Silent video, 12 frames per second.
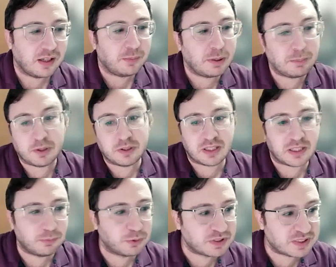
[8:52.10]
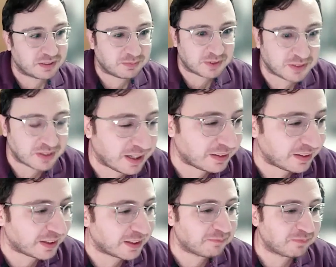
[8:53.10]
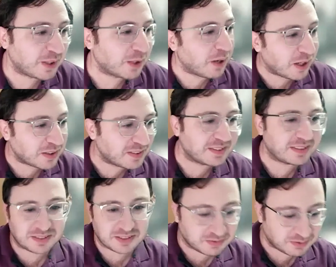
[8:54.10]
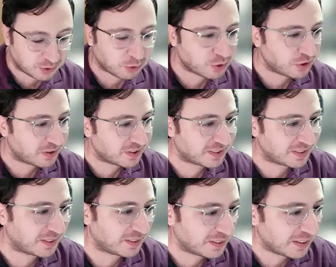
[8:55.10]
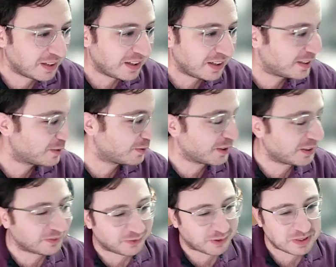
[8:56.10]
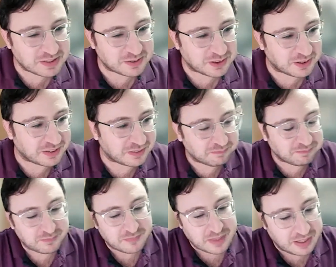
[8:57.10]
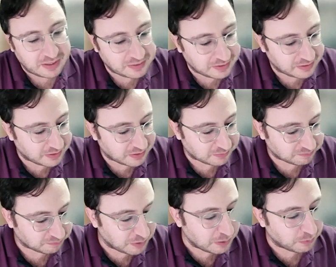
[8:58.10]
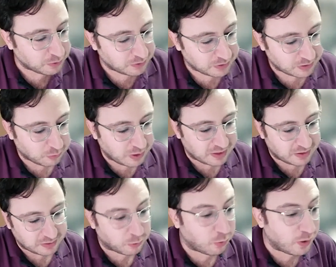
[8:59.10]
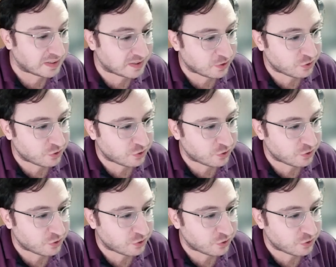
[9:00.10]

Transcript: people in the kibbutzim, they're Marxist socialists in Israel, from Israel. And I think people in the West in